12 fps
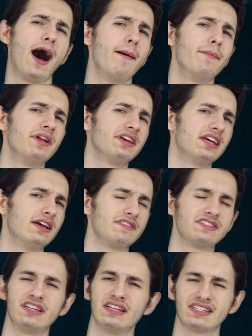I'm gonna give
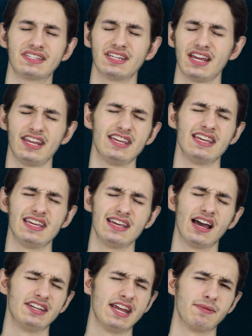Sin
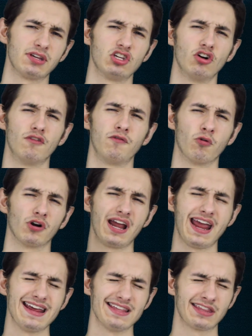City, A Dame to Kill
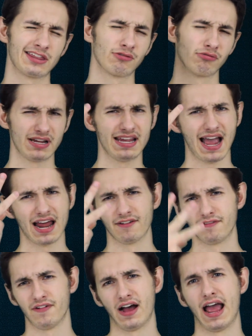For a 3 out
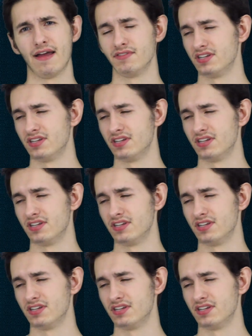of 5.